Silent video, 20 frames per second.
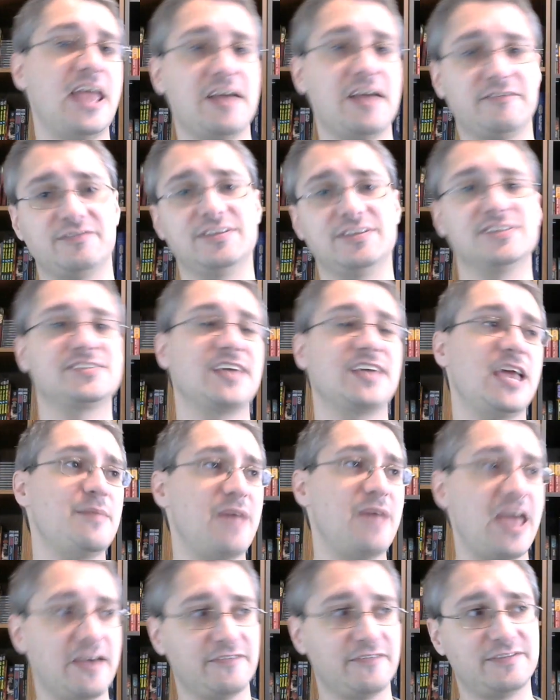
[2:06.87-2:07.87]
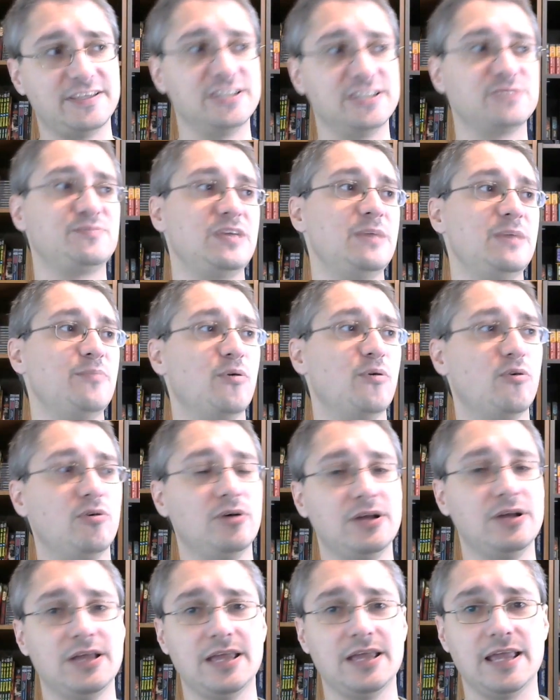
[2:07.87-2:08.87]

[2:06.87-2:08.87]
F this game, F these people,